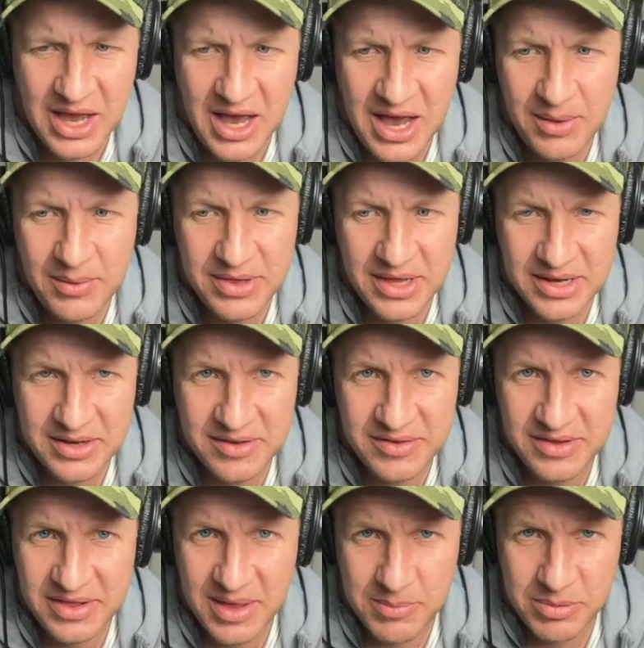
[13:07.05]
I would like to
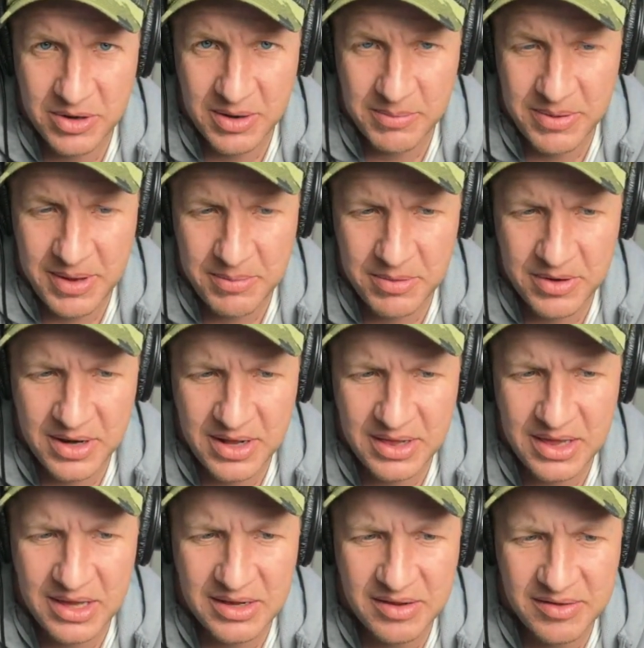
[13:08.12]
see that put on paper, and I'd
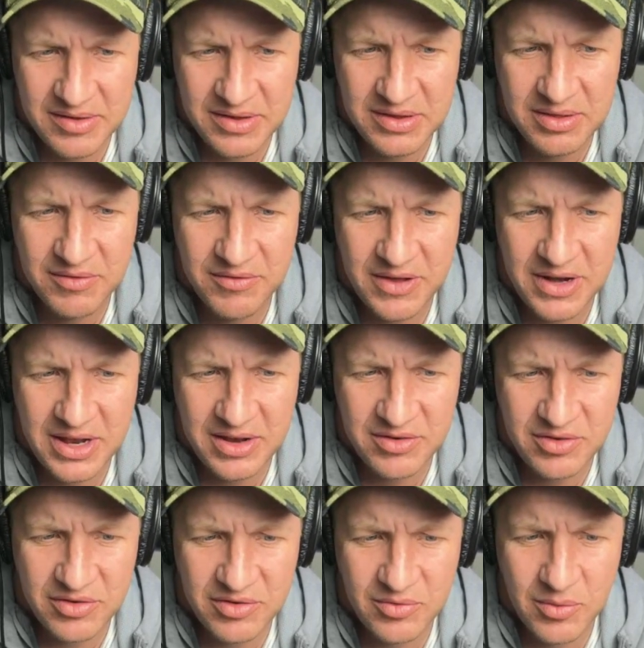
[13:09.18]
like to see the
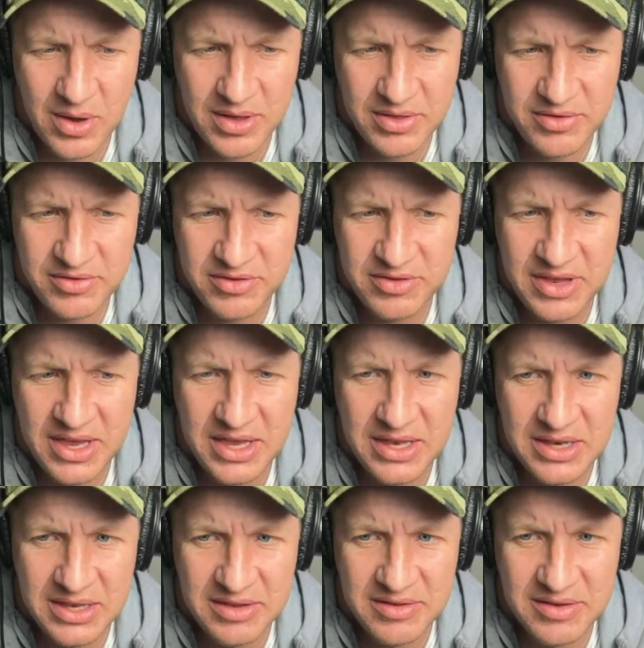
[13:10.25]
financials of why the state
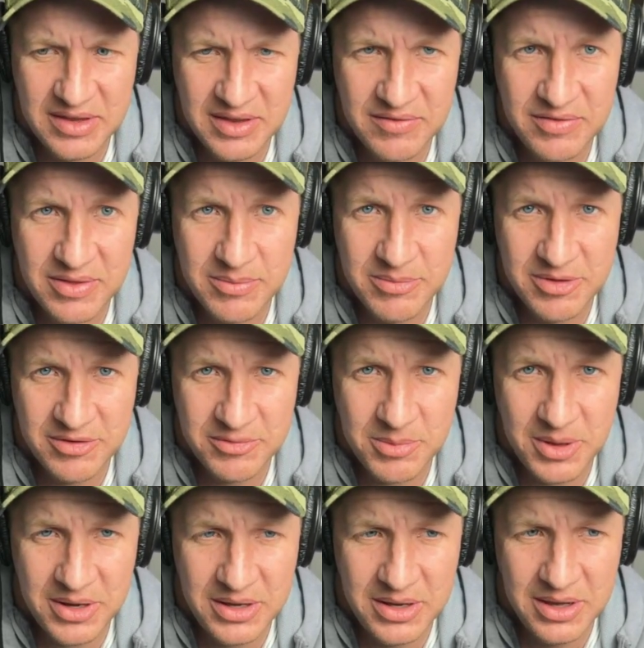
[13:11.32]
needs to give them this
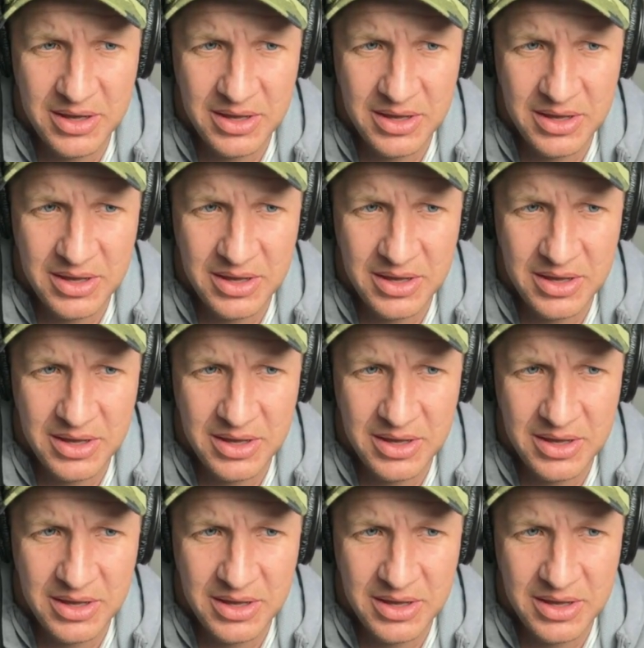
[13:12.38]
money.